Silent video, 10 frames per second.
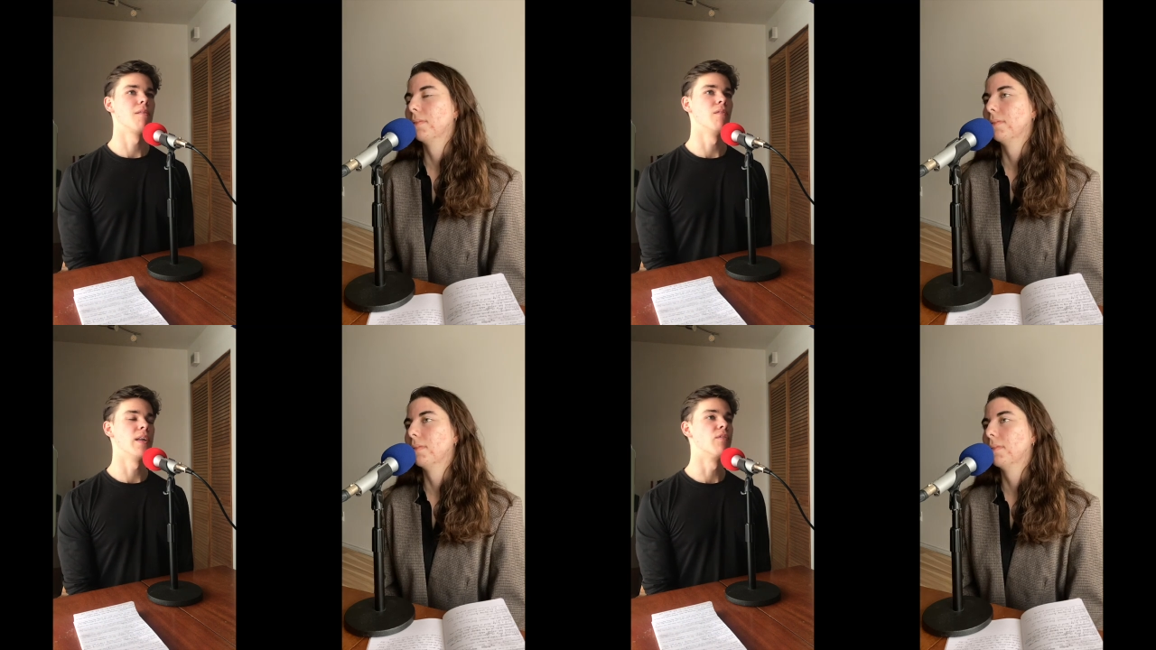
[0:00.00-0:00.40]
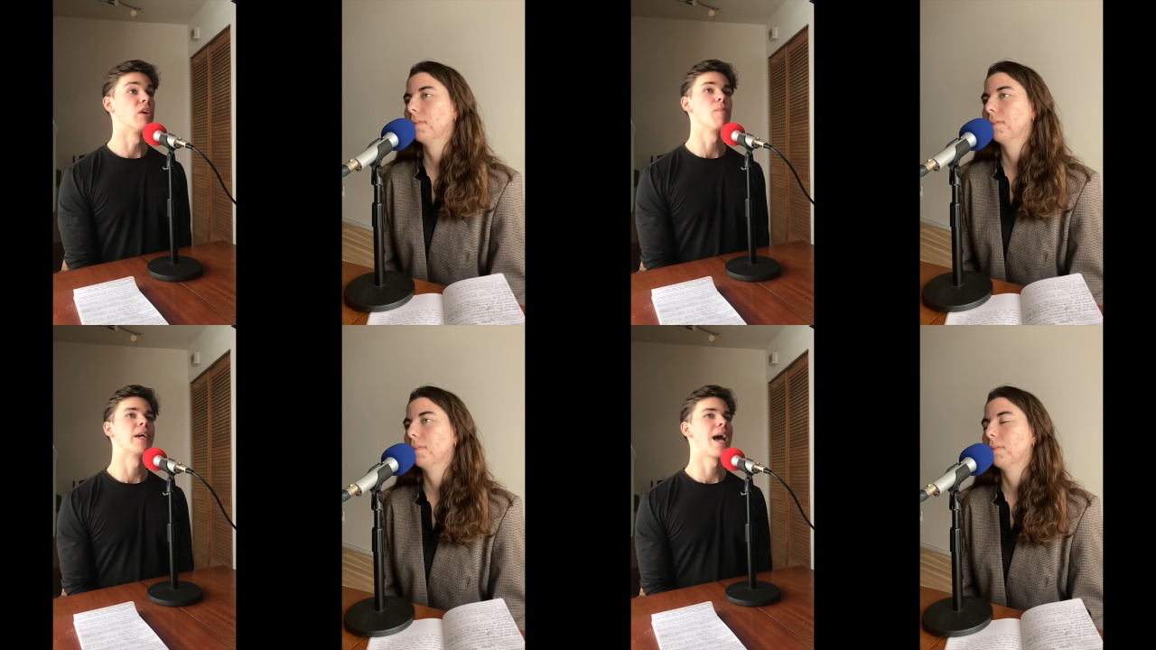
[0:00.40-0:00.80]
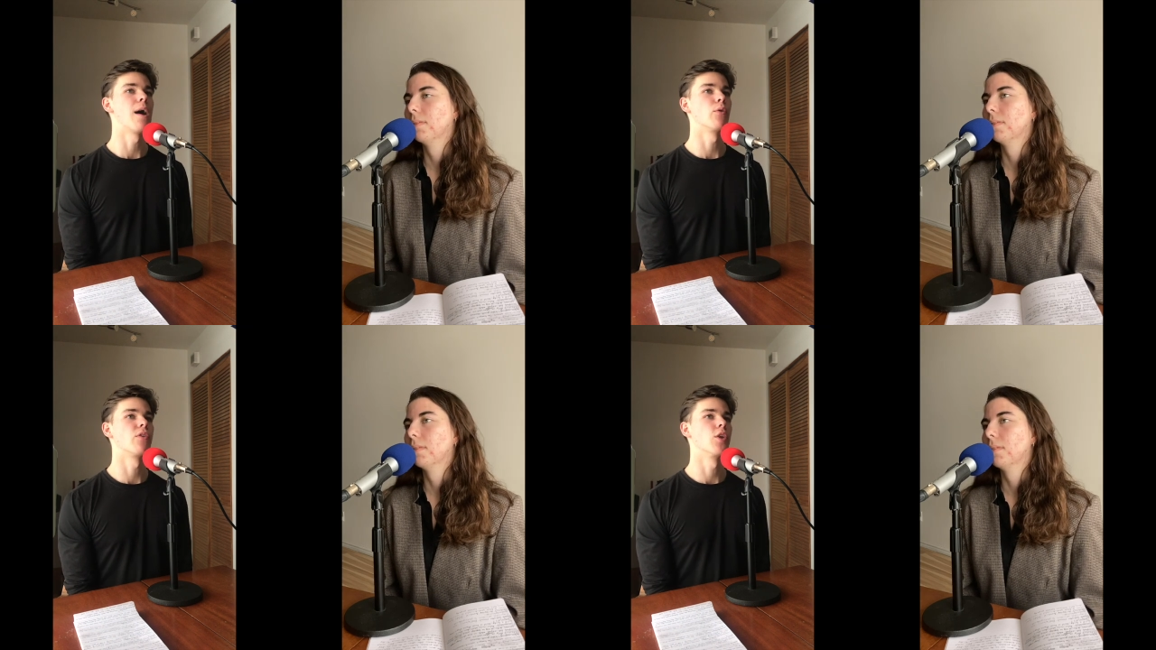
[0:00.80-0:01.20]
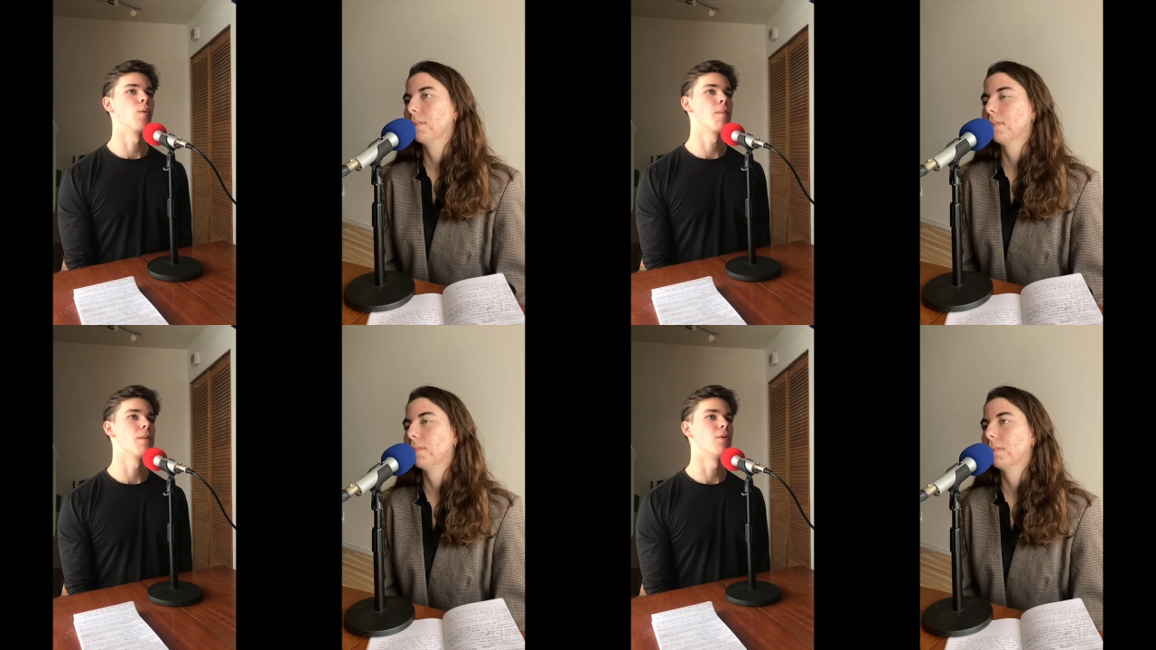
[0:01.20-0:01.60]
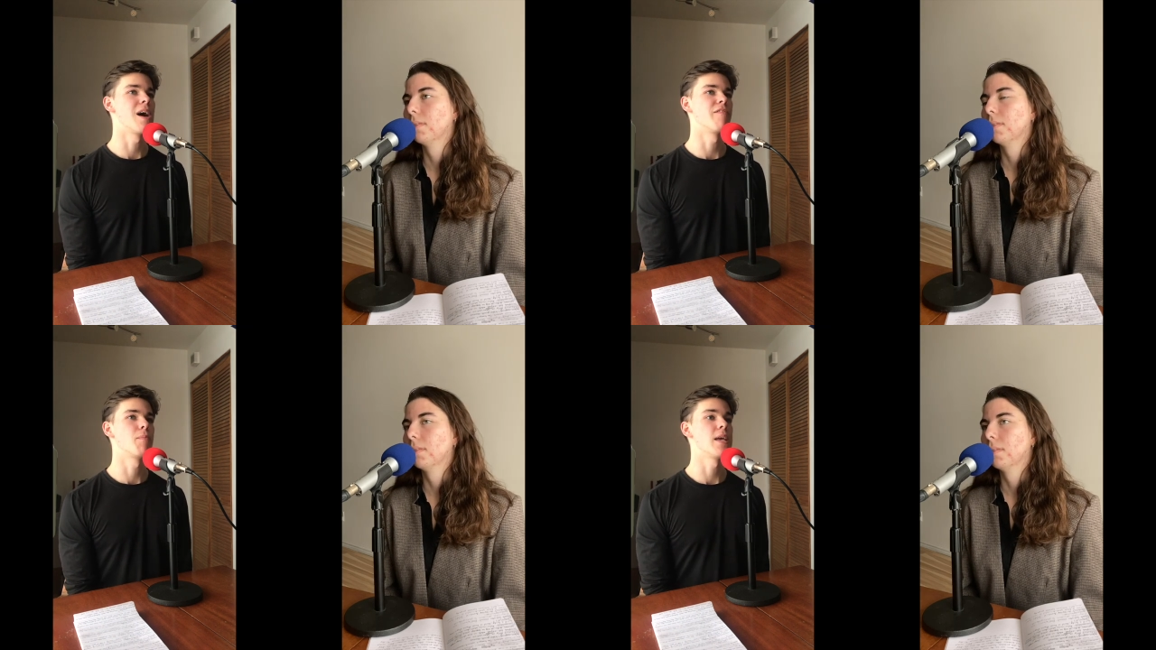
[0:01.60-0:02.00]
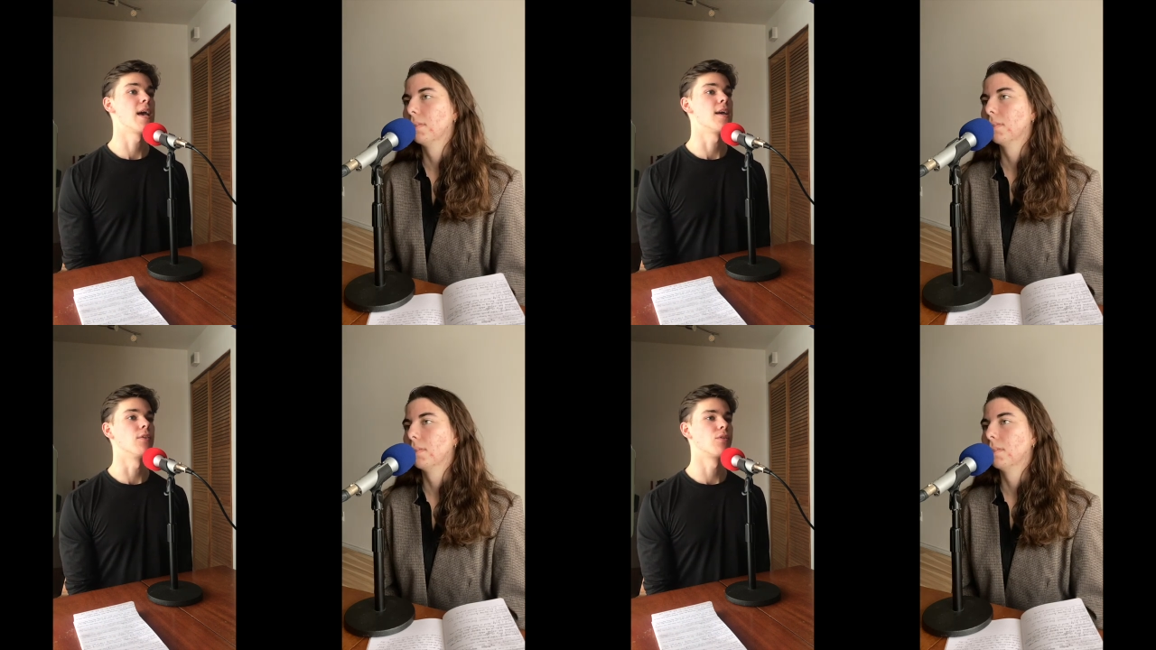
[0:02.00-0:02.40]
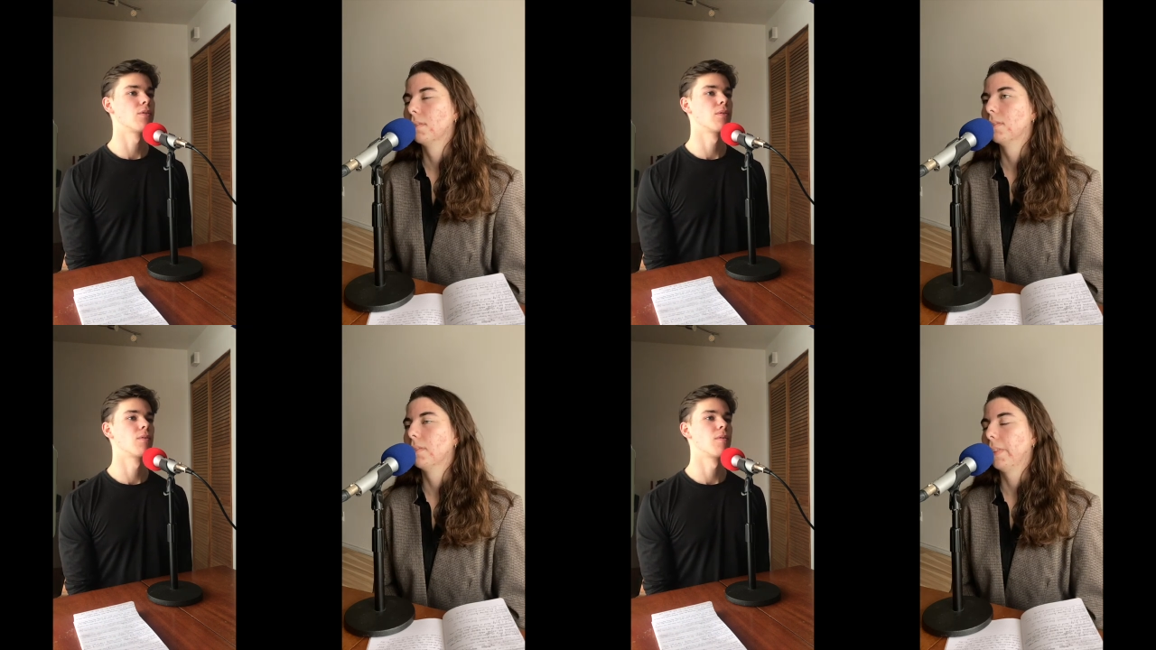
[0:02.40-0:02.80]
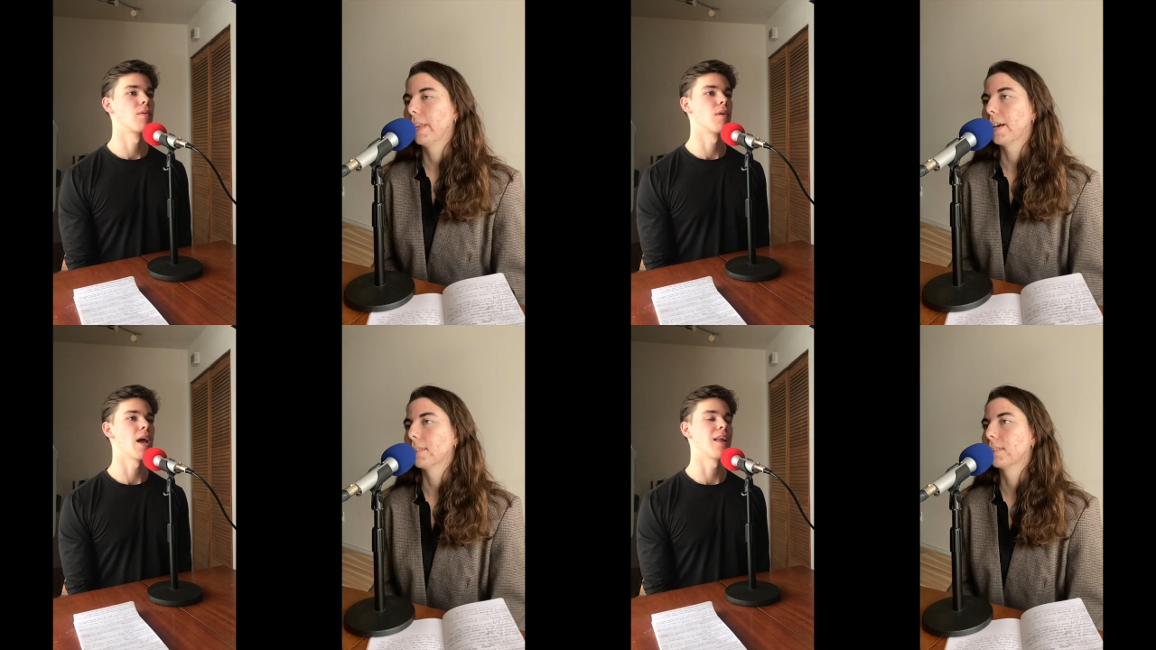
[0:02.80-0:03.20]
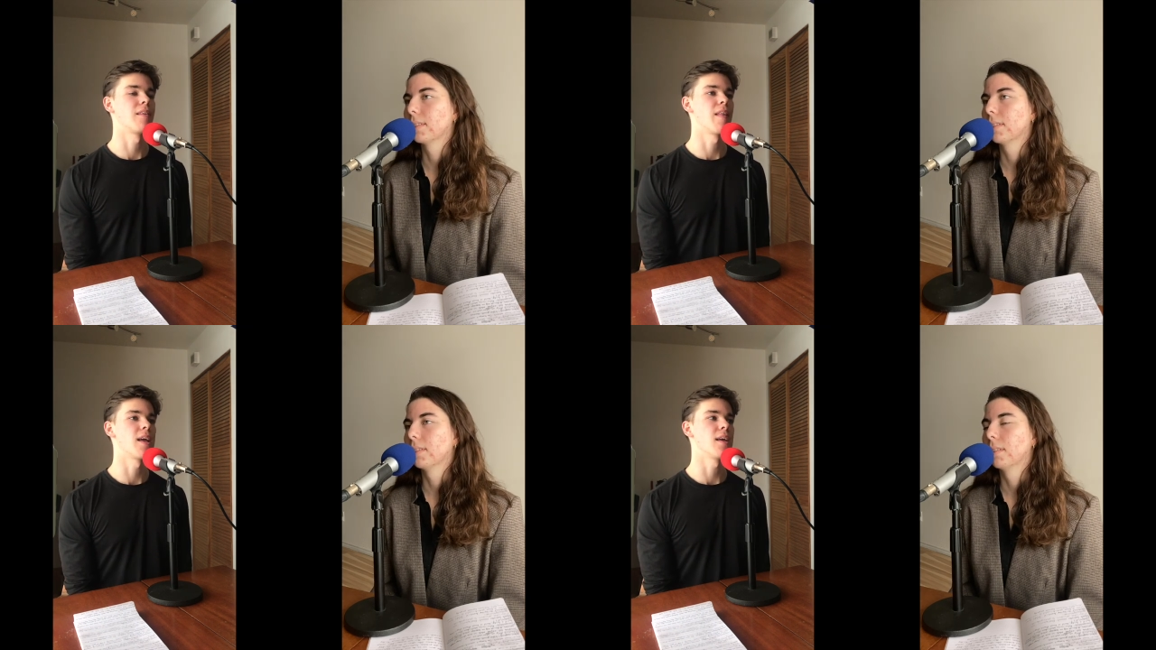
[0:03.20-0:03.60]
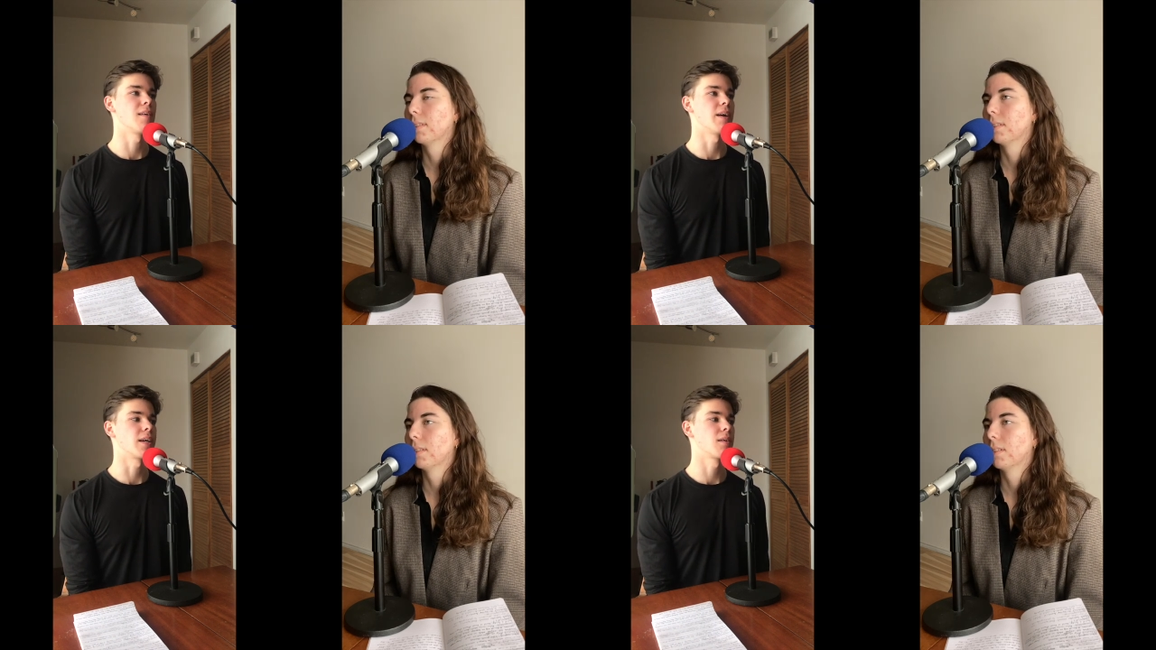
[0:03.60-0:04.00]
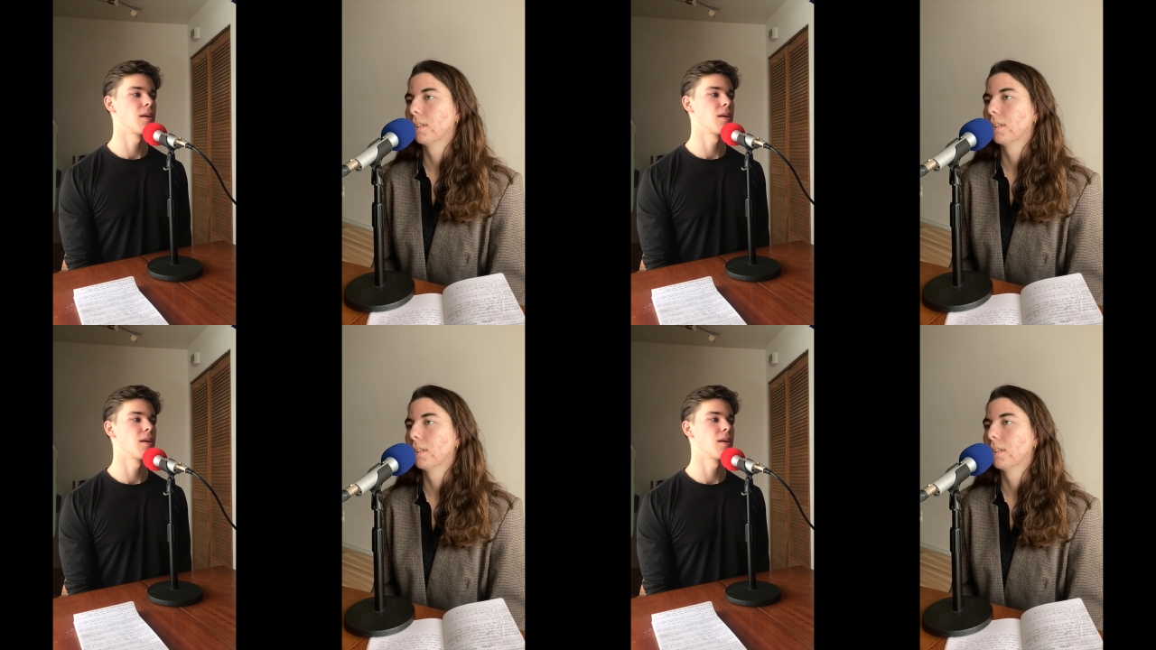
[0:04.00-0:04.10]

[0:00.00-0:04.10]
Speaker 1: in really big houses where people have PAs. Yes. And they like